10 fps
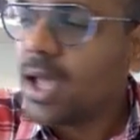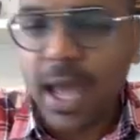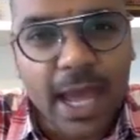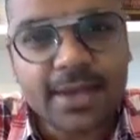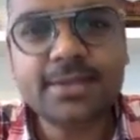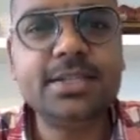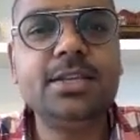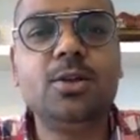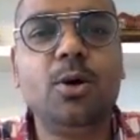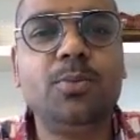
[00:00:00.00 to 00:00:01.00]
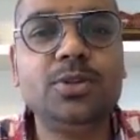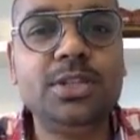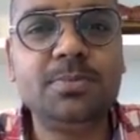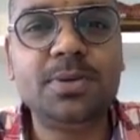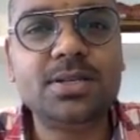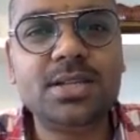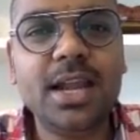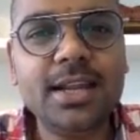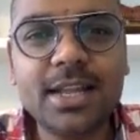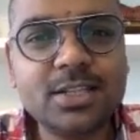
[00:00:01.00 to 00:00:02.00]
harassing the opposite person.
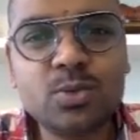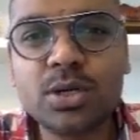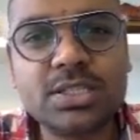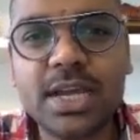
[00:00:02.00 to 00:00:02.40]
And that's what